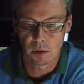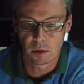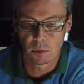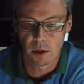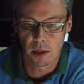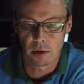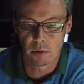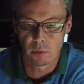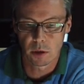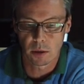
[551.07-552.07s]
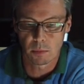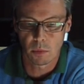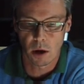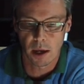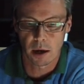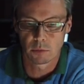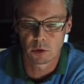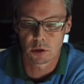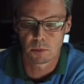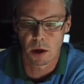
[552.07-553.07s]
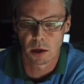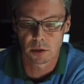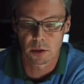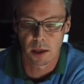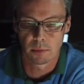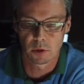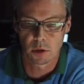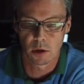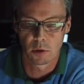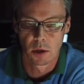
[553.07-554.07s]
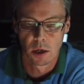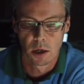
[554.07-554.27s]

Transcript: that were here, and that might help just mask them. So